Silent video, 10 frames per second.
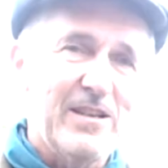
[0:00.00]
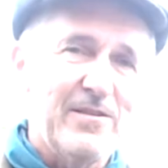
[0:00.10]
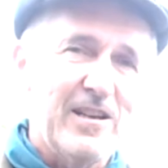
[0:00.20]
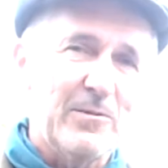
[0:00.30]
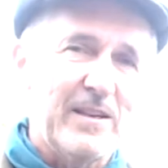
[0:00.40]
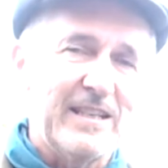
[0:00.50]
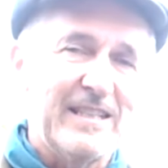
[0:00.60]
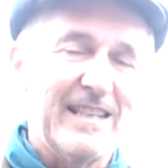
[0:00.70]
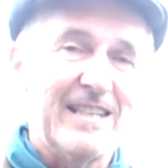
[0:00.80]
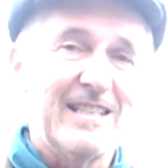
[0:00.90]
who knows about these
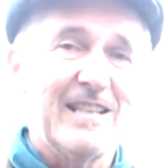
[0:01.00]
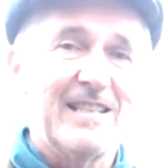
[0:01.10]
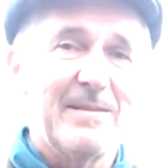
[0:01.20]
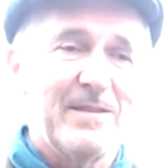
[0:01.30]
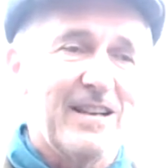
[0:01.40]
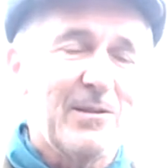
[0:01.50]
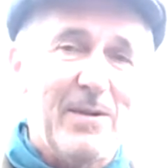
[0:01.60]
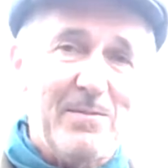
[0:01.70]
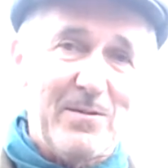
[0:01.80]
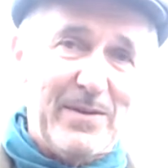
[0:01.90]
things. The nice
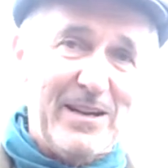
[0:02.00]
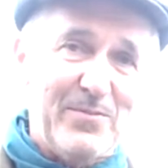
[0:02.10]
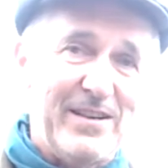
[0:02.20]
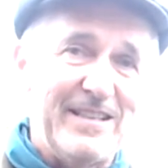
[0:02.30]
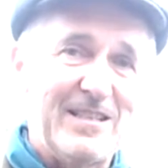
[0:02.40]
people of Black Prince,